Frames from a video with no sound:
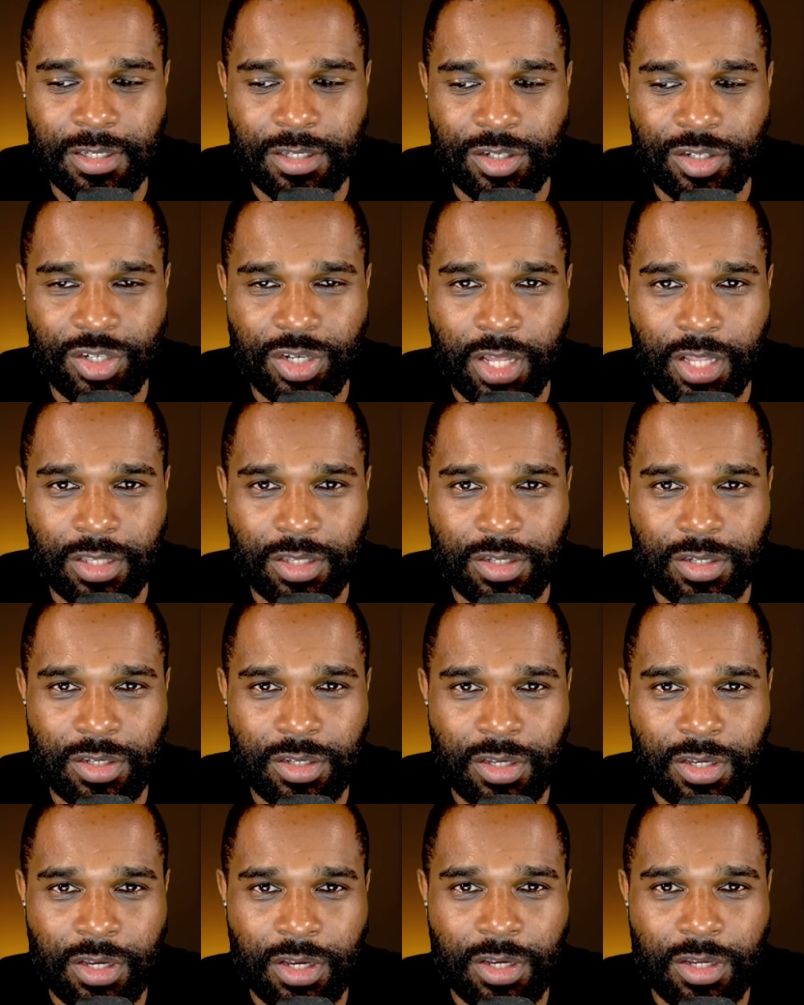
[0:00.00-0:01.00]
and gents,
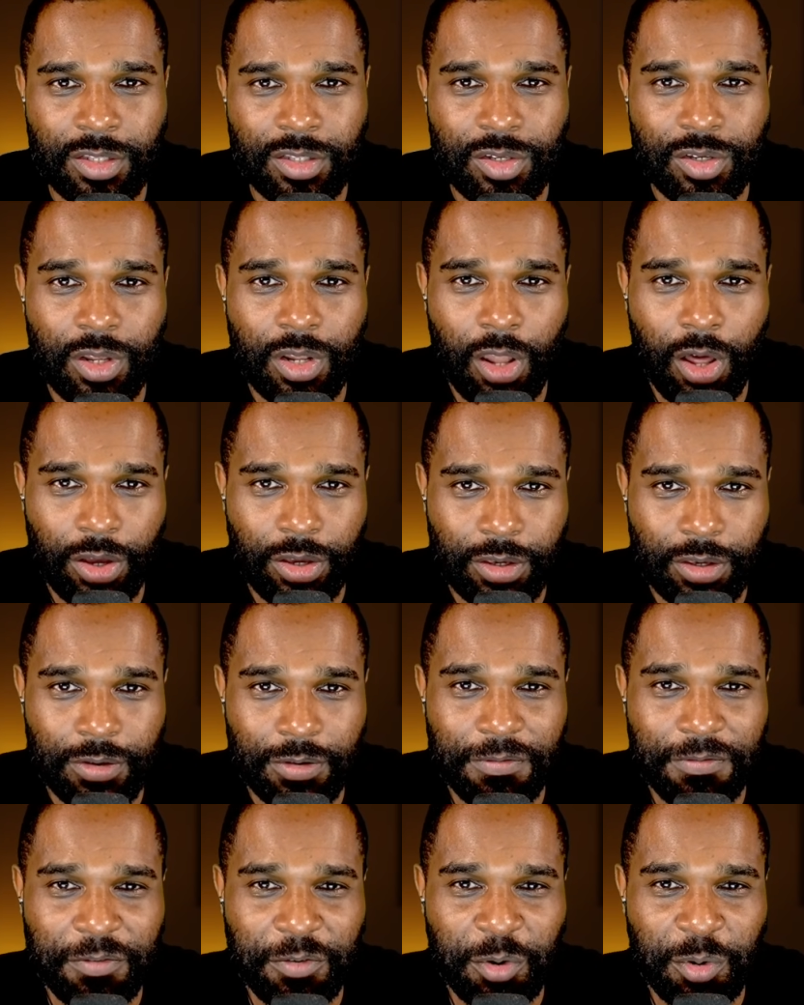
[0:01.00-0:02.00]
do you like your
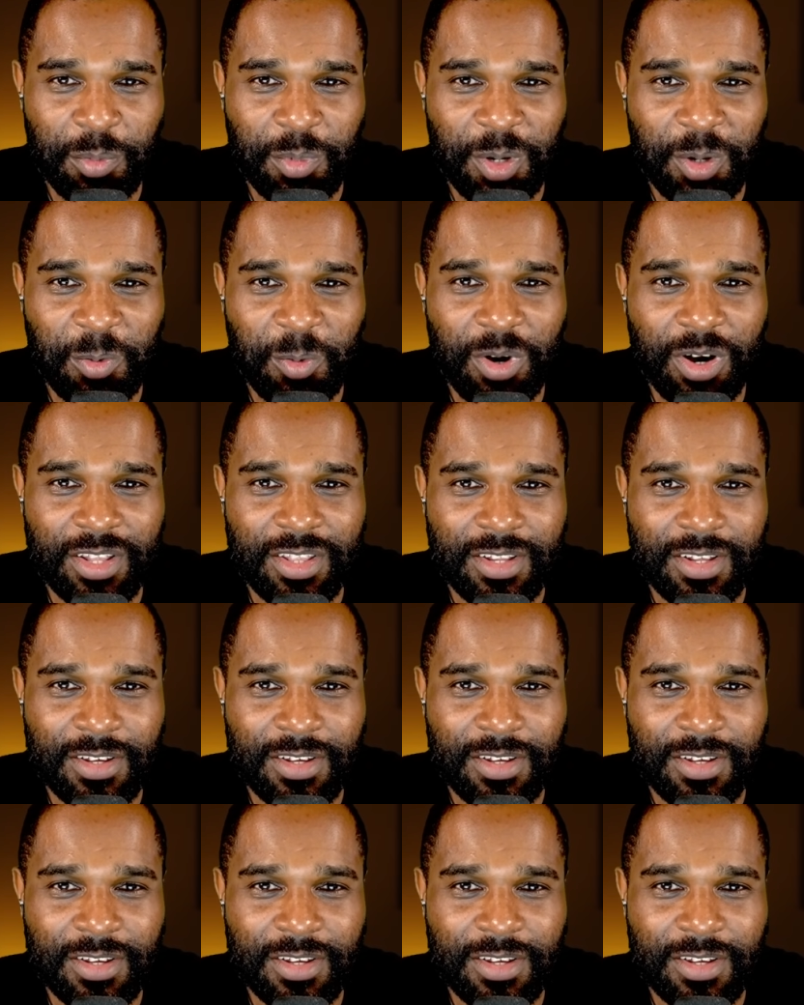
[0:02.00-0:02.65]
Formula One?